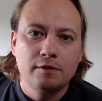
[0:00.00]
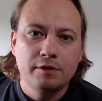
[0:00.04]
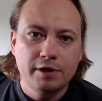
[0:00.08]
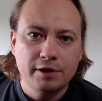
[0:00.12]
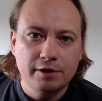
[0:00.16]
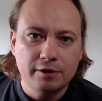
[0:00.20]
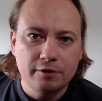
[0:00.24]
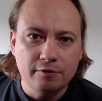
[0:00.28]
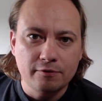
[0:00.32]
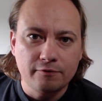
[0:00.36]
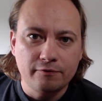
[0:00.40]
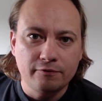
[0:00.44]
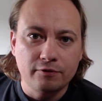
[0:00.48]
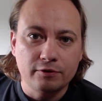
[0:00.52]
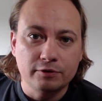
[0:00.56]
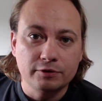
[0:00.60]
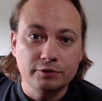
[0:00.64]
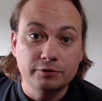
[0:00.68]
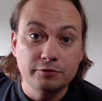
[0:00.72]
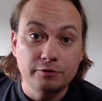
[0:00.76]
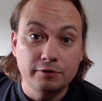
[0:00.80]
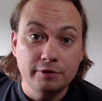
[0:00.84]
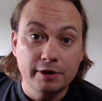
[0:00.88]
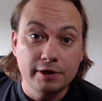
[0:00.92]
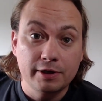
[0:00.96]
Thank you for
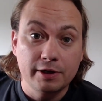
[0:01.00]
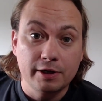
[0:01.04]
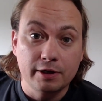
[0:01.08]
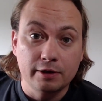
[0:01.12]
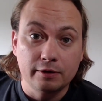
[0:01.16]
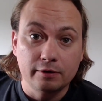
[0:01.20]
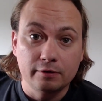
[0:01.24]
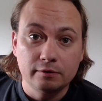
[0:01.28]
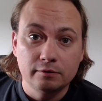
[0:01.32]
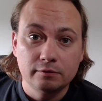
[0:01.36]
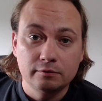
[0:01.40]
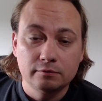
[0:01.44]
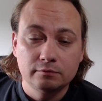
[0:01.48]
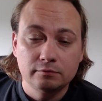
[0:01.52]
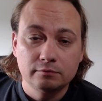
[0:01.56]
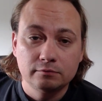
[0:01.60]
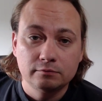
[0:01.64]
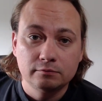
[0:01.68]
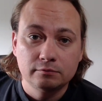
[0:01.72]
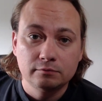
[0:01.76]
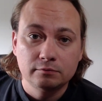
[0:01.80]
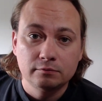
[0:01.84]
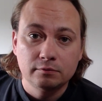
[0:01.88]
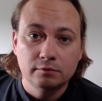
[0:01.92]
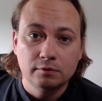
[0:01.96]
tuning in.
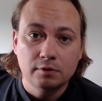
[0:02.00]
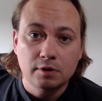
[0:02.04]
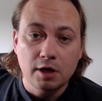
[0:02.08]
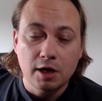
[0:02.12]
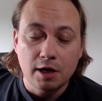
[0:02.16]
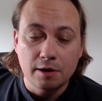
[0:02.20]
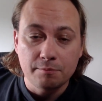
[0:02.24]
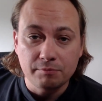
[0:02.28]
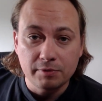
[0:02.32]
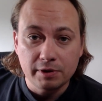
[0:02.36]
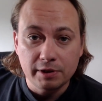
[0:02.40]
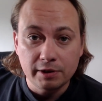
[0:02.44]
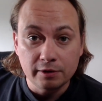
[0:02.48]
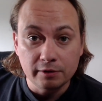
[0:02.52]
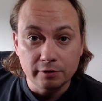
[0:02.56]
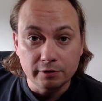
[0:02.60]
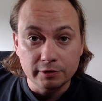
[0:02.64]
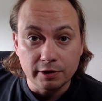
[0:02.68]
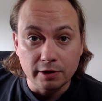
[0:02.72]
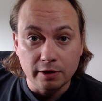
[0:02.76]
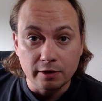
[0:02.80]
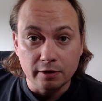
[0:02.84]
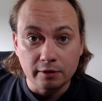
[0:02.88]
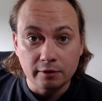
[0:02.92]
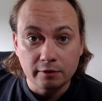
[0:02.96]
I'm
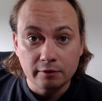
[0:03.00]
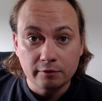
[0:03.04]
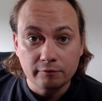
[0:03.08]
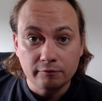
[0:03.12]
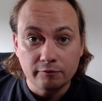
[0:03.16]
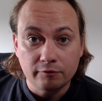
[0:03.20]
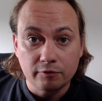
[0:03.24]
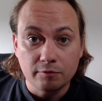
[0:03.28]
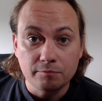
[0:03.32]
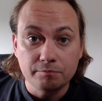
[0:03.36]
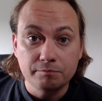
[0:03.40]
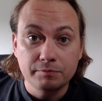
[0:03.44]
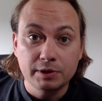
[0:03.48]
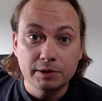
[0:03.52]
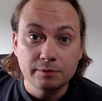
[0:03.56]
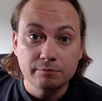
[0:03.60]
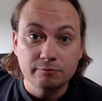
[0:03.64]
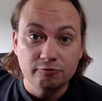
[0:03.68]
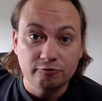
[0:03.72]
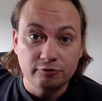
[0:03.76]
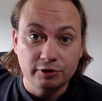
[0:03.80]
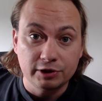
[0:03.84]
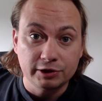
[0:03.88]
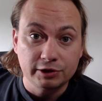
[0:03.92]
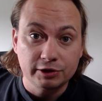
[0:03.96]
Ilia from
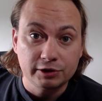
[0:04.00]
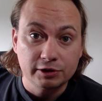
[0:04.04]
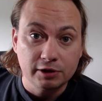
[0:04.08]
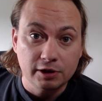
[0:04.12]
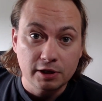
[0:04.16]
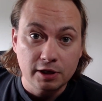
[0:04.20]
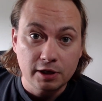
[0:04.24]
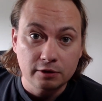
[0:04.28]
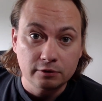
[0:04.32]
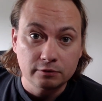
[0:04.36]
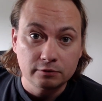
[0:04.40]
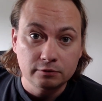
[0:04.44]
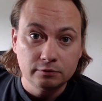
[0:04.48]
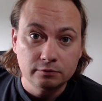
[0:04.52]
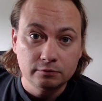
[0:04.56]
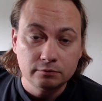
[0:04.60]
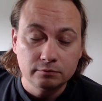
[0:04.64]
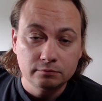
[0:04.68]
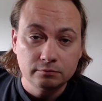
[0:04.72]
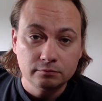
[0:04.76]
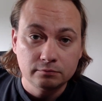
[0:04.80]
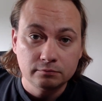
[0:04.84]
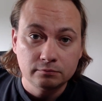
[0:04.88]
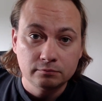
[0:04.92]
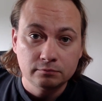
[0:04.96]
Beamreach Cloud.
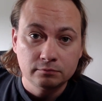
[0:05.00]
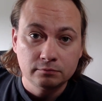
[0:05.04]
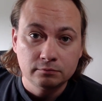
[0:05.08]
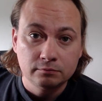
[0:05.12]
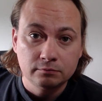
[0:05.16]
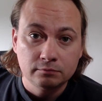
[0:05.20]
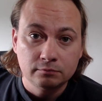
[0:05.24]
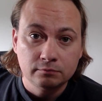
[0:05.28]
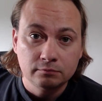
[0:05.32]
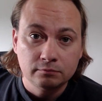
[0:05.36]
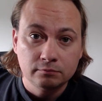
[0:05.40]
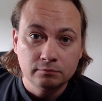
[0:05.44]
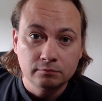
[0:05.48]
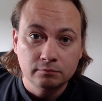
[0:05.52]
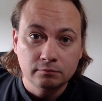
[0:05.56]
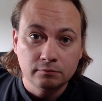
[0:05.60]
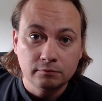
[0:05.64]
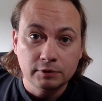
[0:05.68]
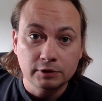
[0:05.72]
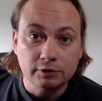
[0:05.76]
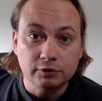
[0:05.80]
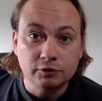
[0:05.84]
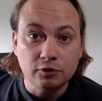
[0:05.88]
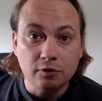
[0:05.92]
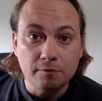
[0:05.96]

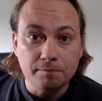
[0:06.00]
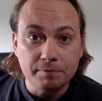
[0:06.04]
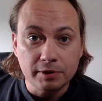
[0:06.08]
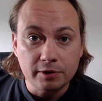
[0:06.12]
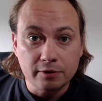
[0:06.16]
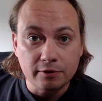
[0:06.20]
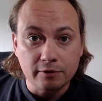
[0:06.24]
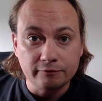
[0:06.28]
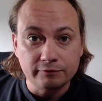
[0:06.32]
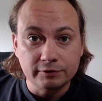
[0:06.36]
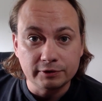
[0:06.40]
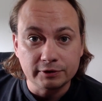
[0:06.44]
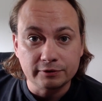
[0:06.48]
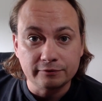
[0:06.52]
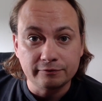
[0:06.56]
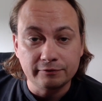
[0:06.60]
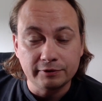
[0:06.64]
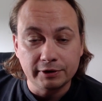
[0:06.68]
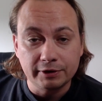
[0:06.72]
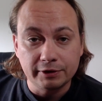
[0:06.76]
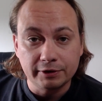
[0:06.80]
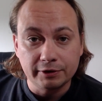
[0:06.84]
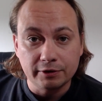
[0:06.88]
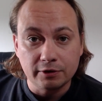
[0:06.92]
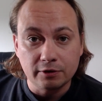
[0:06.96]
The topic of this
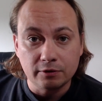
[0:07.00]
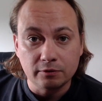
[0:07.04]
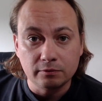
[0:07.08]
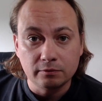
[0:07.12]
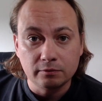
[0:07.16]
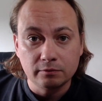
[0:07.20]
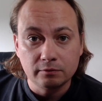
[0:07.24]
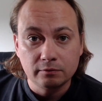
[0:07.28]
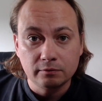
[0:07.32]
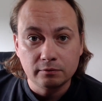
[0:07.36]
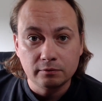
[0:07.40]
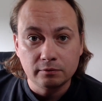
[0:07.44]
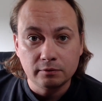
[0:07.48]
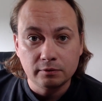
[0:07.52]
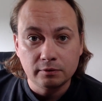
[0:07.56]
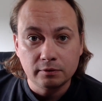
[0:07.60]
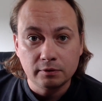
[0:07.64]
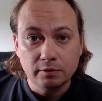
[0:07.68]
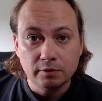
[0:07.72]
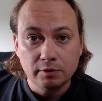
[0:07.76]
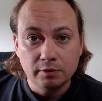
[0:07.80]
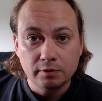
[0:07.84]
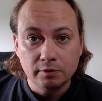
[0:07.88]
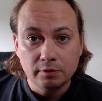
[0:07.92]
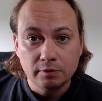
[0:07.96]
video
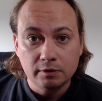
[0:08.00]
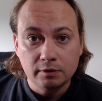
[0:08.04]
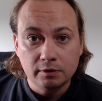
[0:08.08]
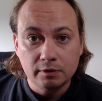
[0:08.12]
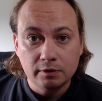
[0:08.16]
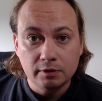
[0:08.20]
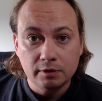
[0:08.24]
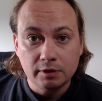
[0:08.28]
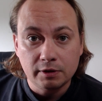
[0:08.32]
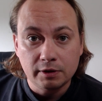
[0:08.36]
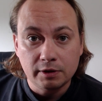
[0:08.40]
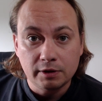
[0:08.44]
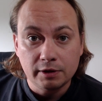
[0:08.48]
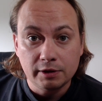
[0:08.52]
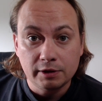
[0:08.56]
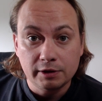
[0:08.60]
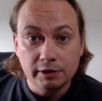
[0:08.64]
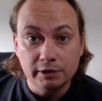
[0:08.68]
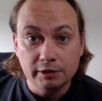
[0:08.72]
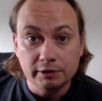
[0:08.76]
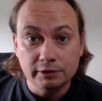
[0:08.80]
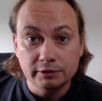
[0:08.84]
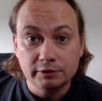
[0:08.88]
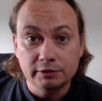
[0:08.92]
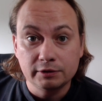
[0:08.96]

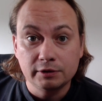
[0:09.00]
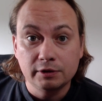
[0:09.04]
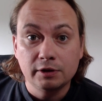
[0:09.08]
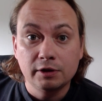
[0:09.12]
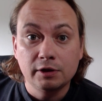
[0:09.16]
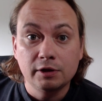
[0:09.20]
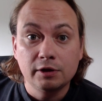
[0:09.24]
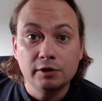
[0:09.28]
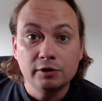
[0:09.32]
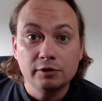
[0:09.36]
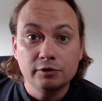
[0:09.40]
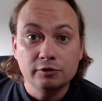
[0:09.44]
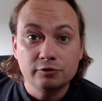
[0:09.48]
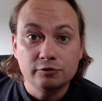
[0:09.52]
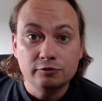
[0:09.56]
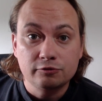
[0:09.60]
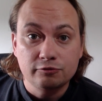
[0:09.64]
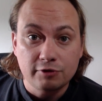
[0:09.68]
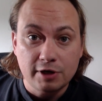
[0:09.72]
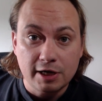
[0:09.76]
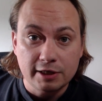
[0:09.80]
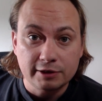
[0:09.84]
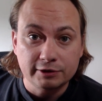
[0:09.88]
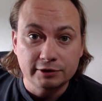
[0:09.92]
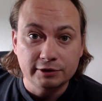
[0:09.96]
is
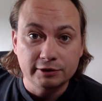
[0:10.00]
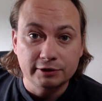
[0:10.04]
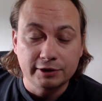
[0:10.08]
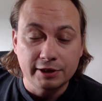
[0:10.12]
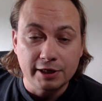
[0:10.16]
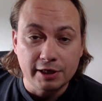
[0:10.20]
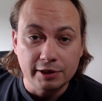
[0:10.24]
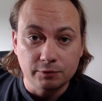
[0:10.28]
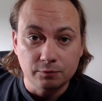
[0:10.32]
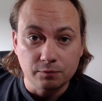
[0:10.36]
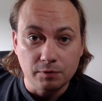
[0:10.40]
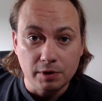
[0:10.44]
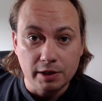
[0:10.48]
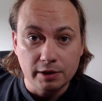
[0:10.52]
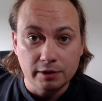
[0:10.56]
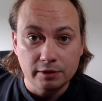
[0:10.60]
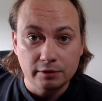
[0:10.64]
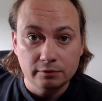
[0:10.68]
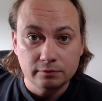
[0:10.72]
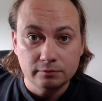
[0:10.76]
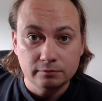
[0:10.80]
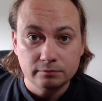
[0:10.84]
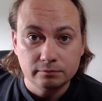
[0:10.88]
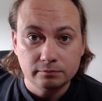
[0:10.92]
Transit Gateway.